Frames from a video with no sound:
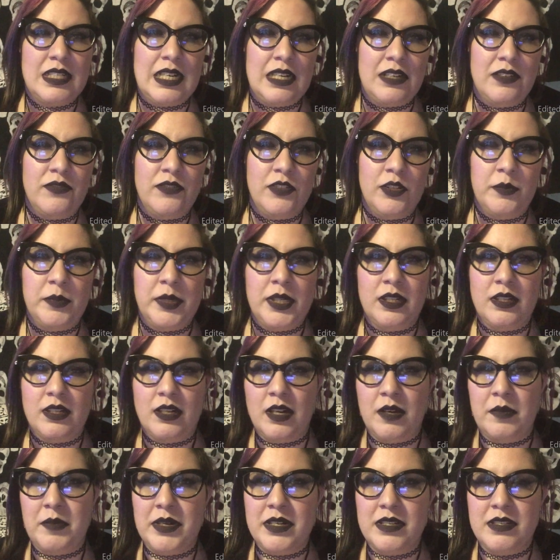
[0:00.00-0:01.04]
kind of filming
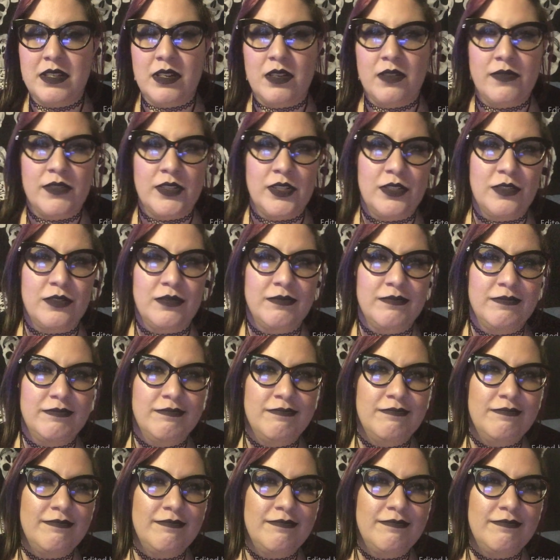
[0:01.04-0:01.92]
on my cell phone